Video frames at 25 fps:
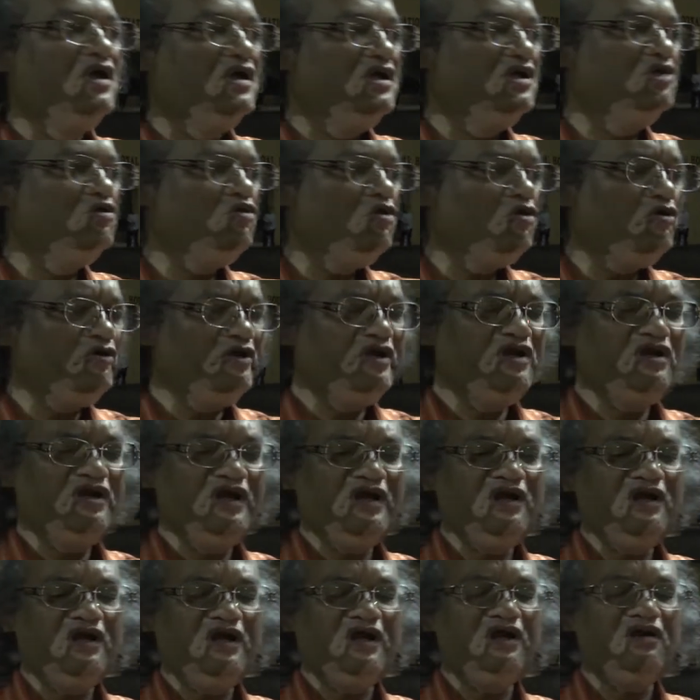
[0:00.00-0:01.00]
You know,
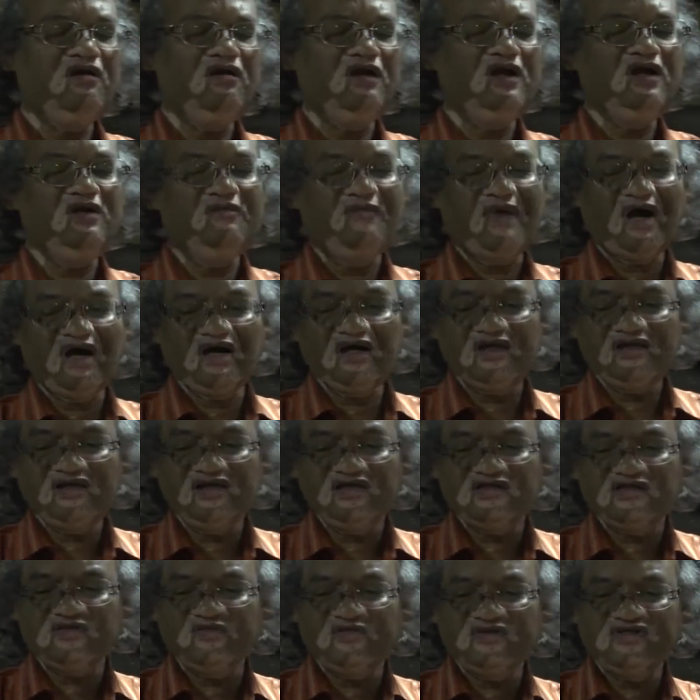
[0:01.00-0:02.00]
in
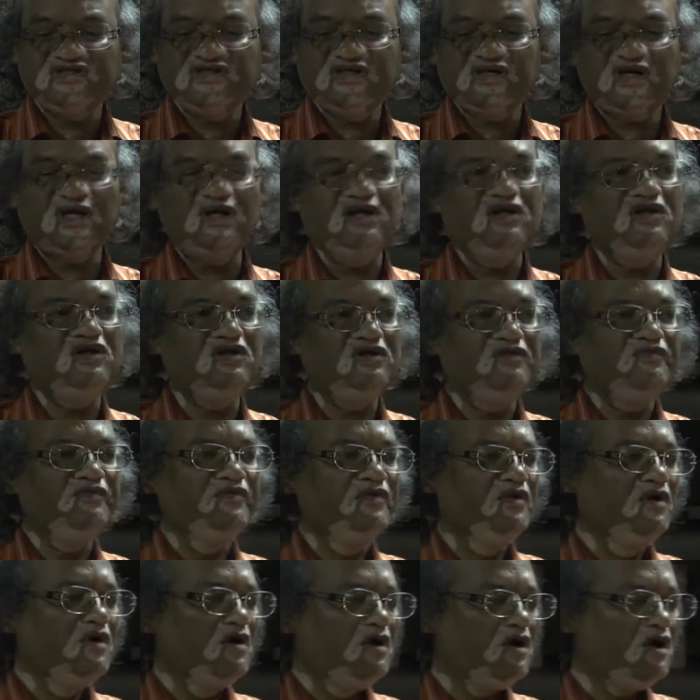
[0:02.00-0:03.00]
Bangladesh, basically,
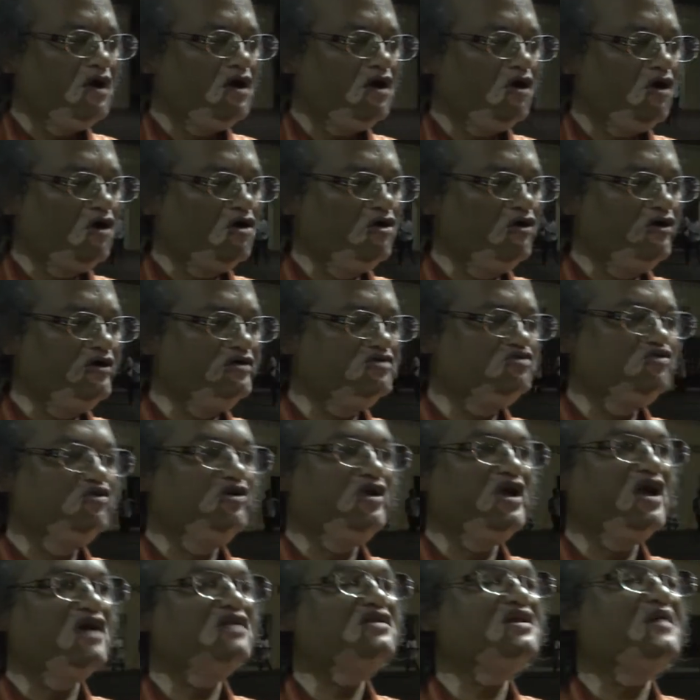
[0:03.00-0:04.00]
always
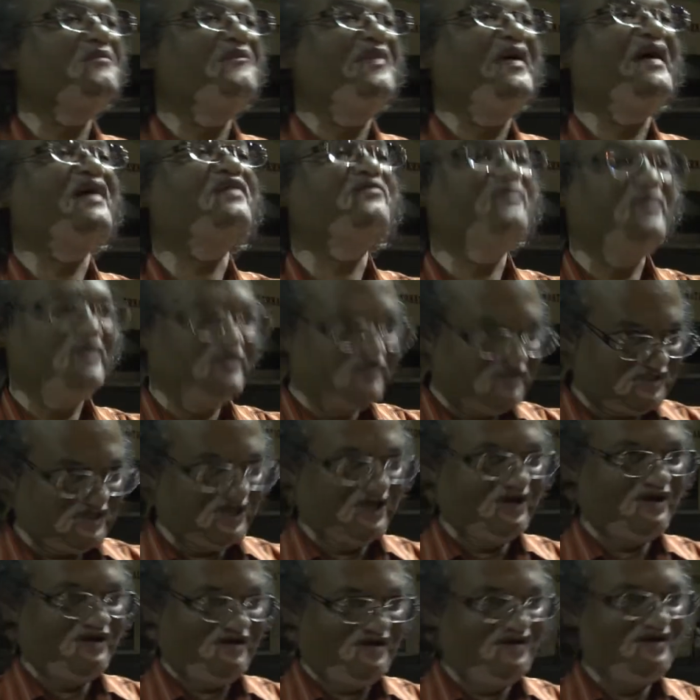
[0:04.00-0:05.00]
we are the
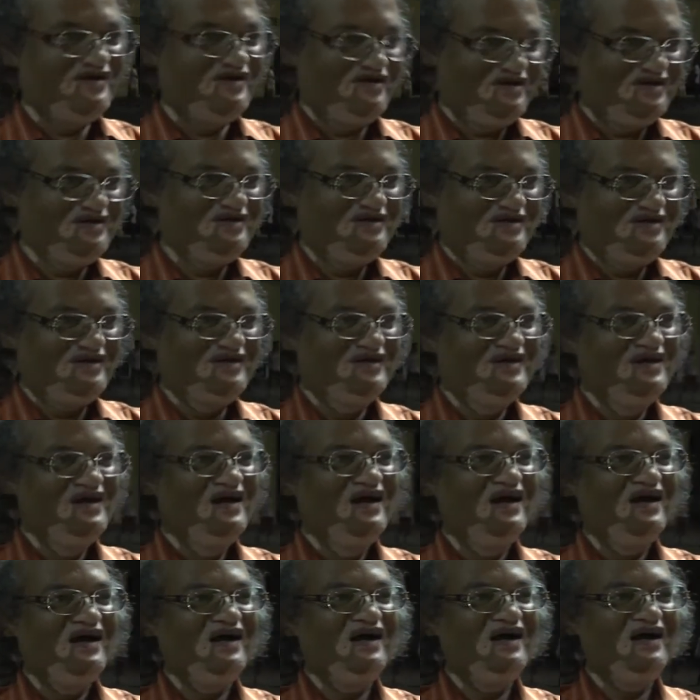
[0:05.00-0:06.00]
backbencher
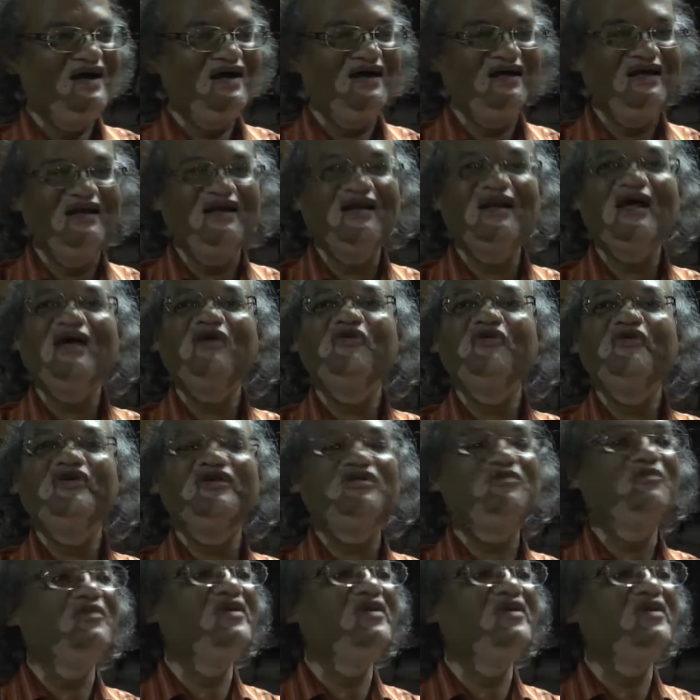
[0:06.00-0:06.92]
in line with